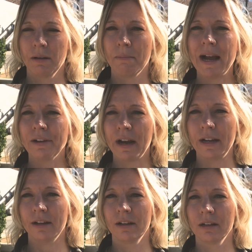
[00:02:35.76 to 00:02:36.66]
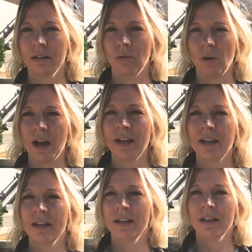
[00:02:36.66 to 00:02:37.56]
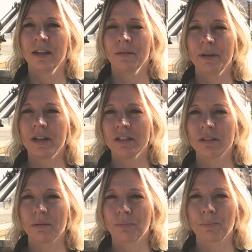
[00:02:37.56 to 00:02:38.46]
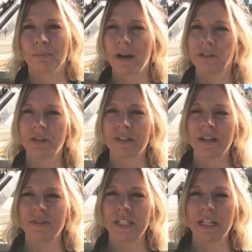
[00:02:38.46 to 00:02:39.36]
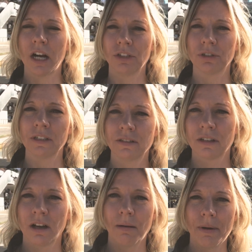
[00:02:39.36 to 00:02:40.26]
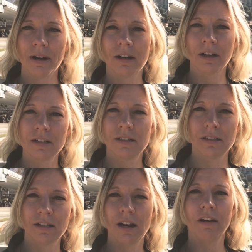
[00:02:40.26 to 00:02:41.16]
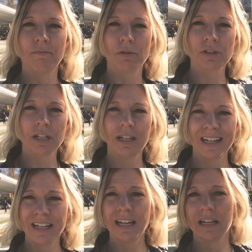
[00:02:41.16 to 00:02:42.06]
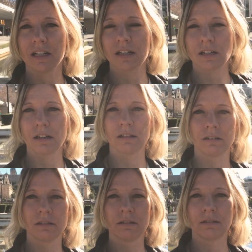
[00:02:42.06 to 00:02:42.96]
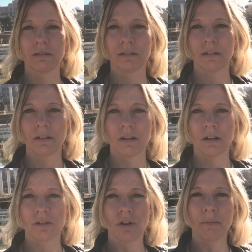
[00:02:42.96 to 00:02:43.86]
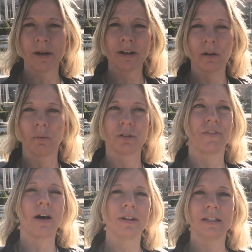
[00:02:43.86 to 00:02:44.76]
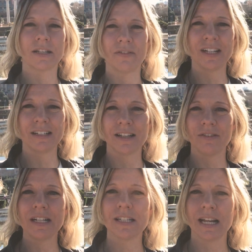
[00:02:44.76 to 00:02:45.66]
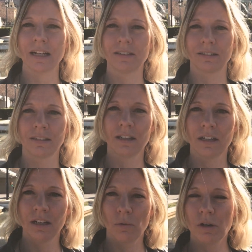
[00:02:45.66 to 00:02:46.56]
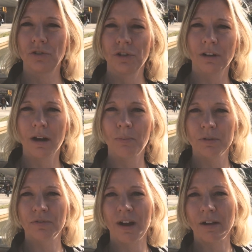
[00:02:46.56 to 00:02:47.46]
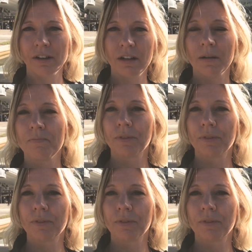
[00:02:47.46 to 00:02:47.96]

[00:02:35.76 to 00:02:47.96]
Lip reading: migrated. Why? Because prior to the 1700s, America consisted of mostly Indians. So America was founded in 1776, whereas Europe was founded